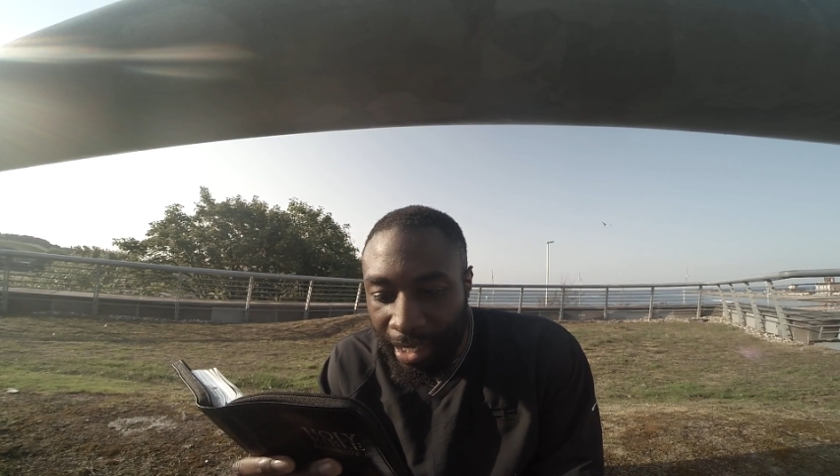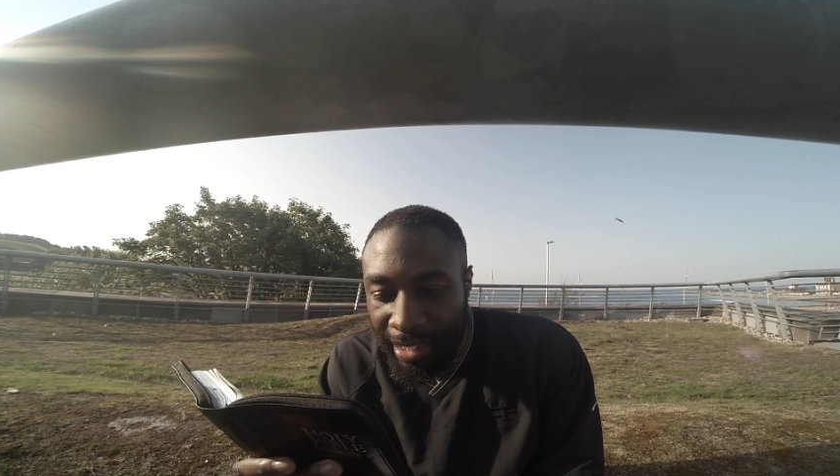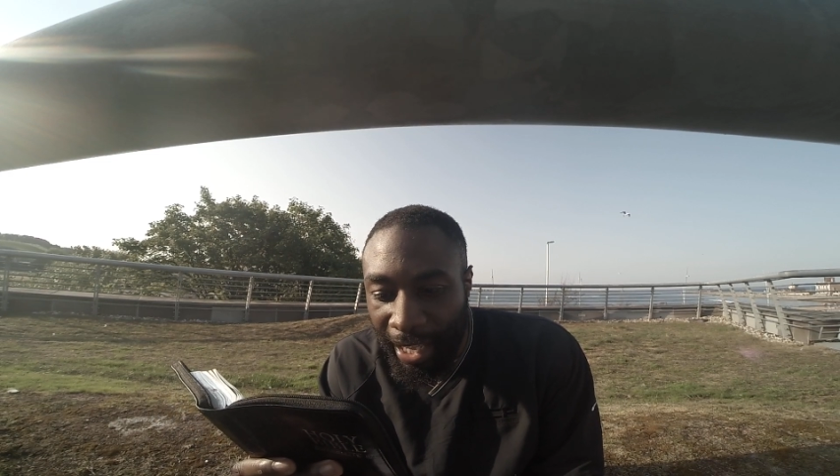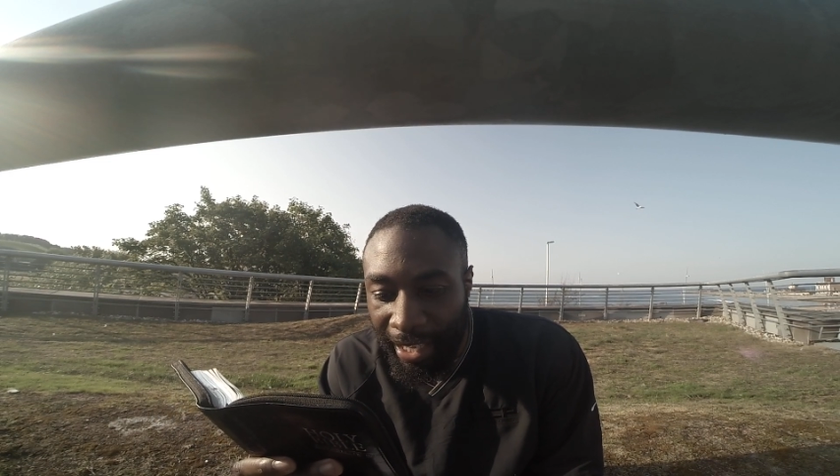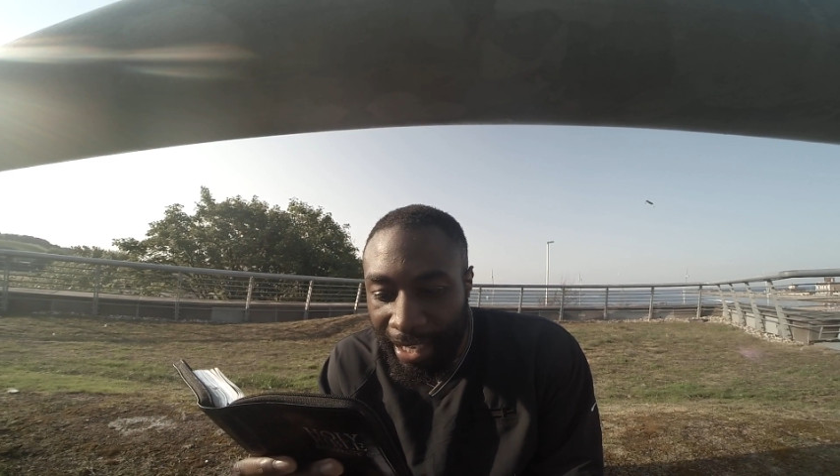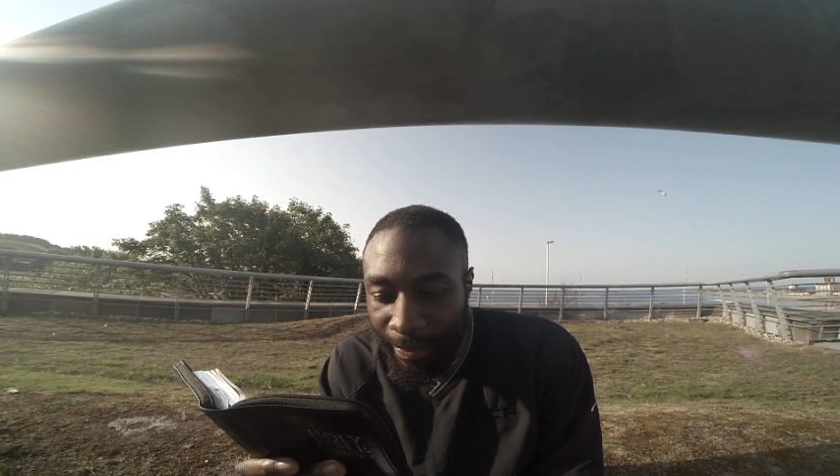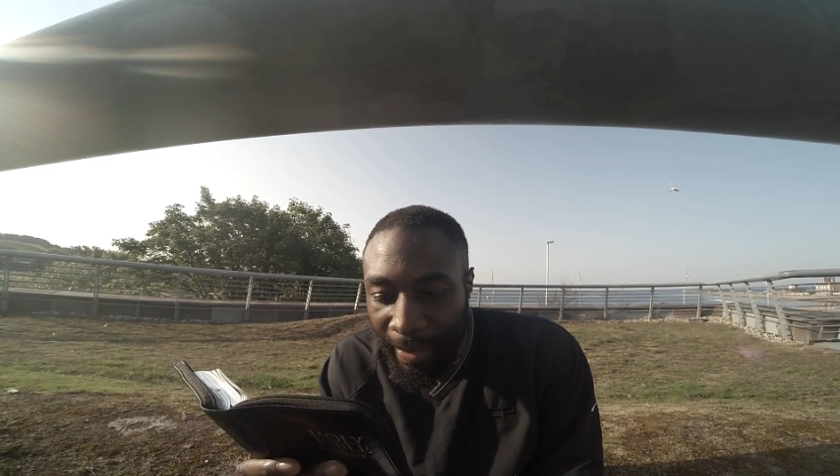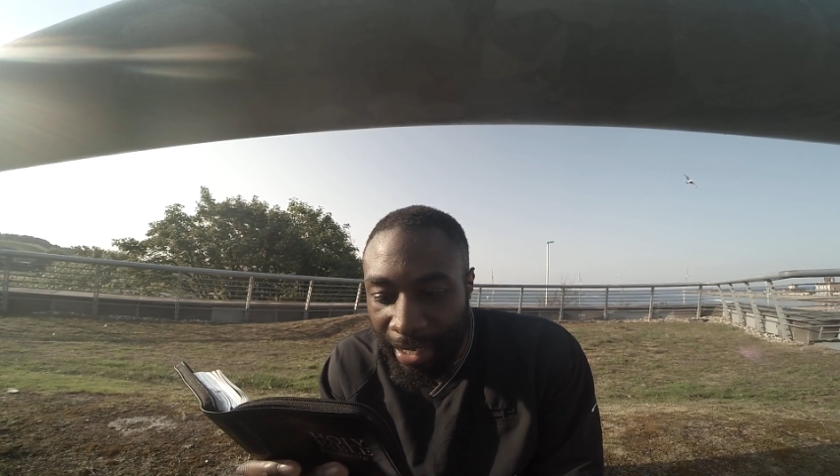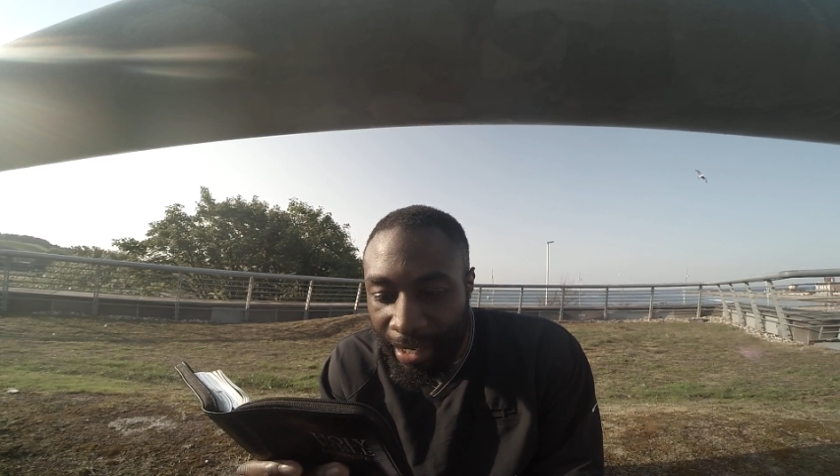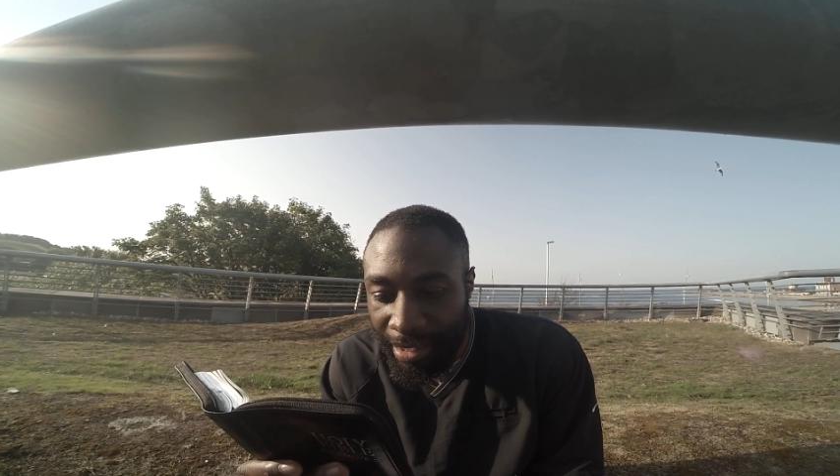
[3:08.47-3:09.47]
that he
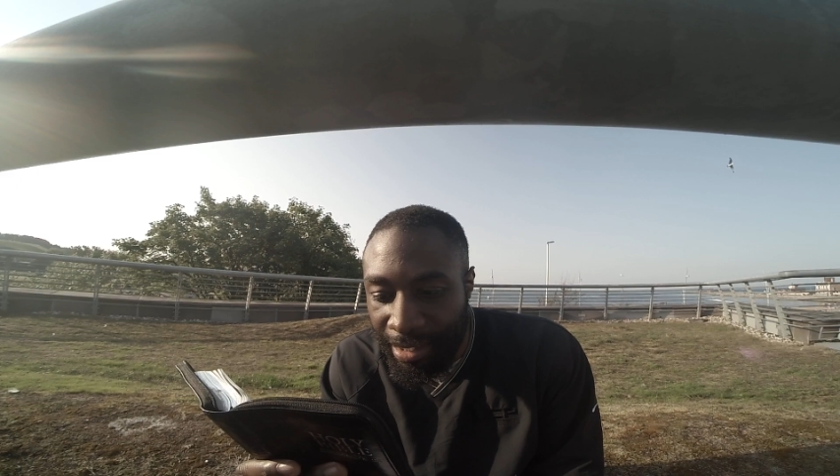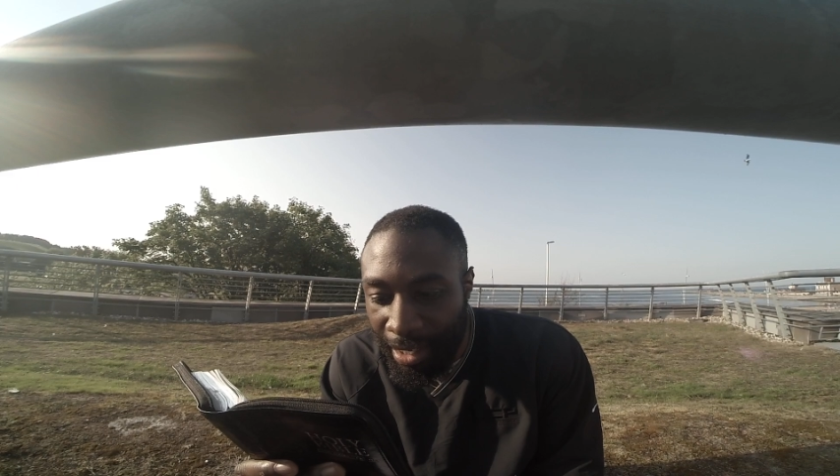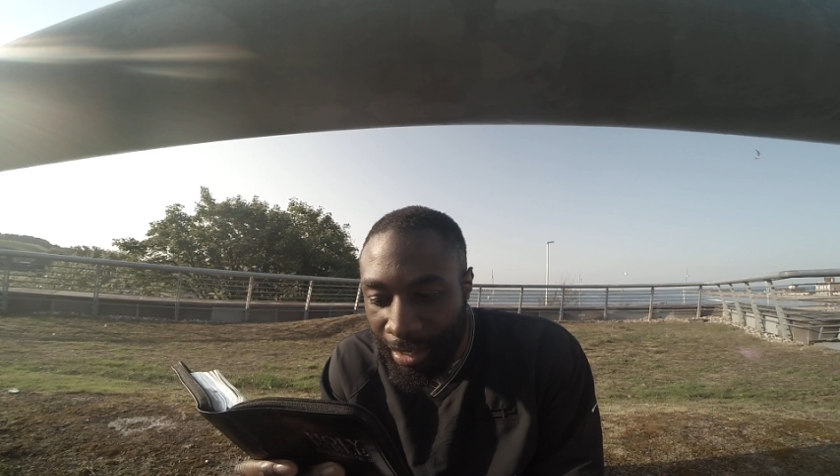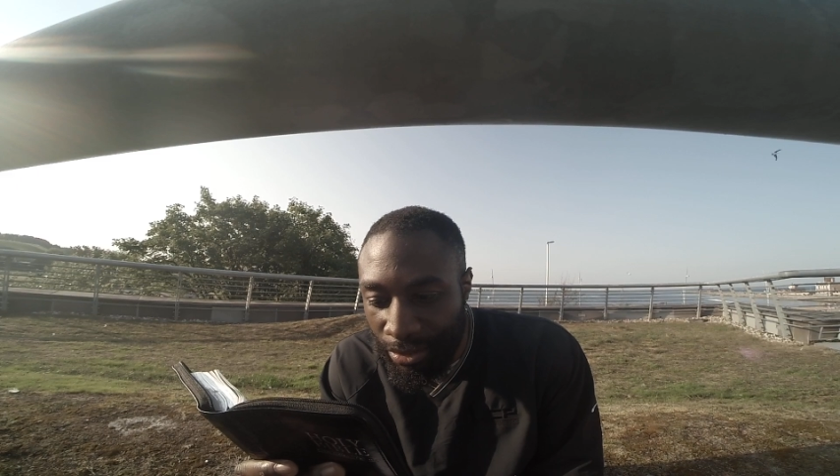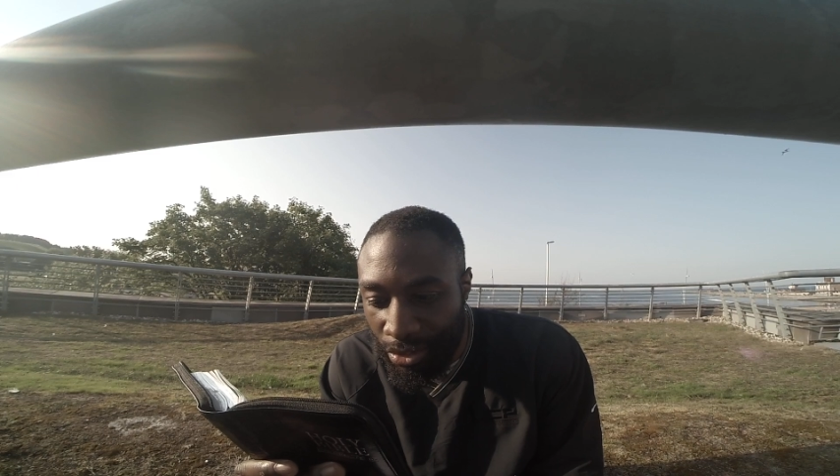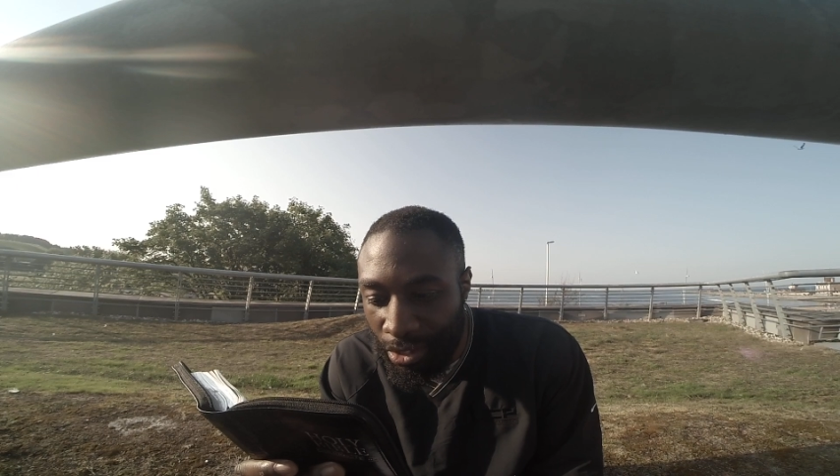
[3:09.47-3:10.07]
made his sons